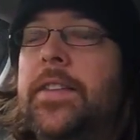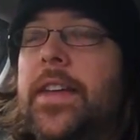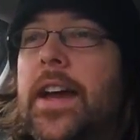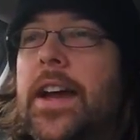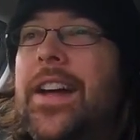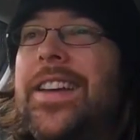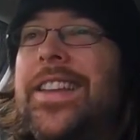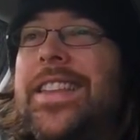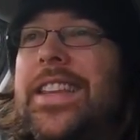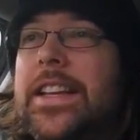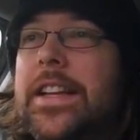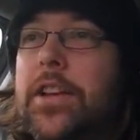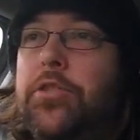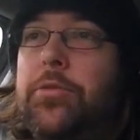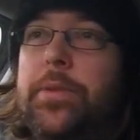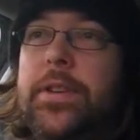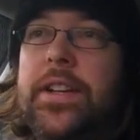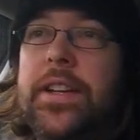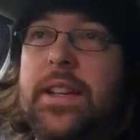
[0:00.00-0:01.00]
And I think they
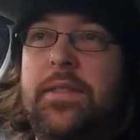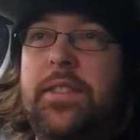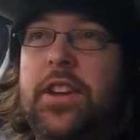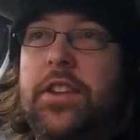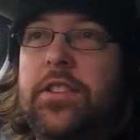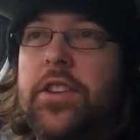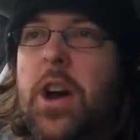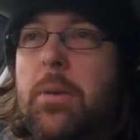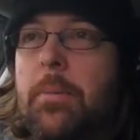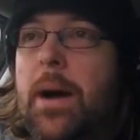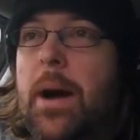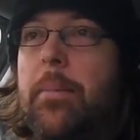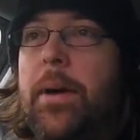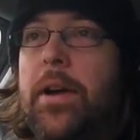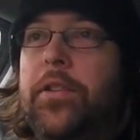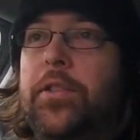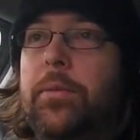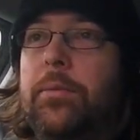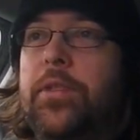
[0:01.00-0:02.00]
should be delivered into combat
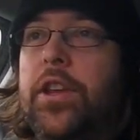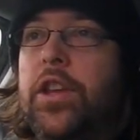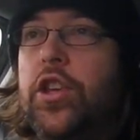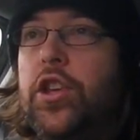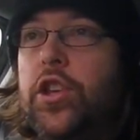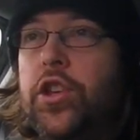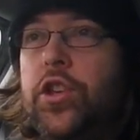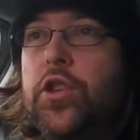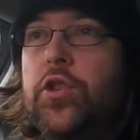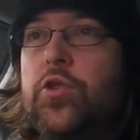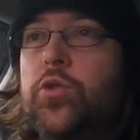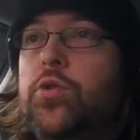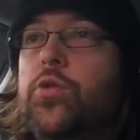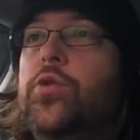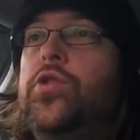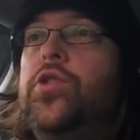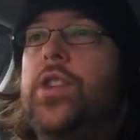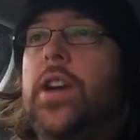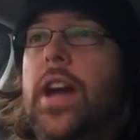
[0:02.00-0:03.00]
by something
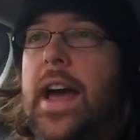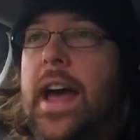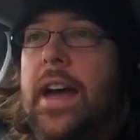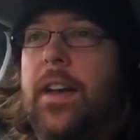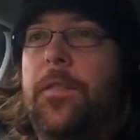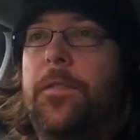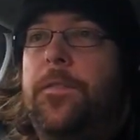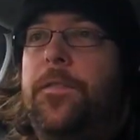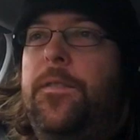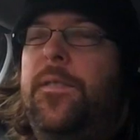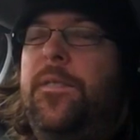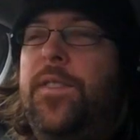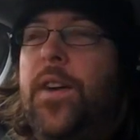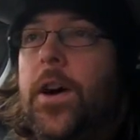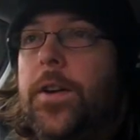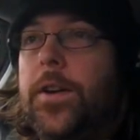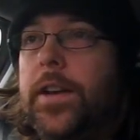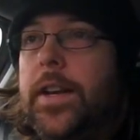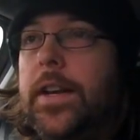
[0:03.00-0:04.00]
huge and
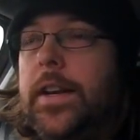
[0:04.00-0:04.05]
fun.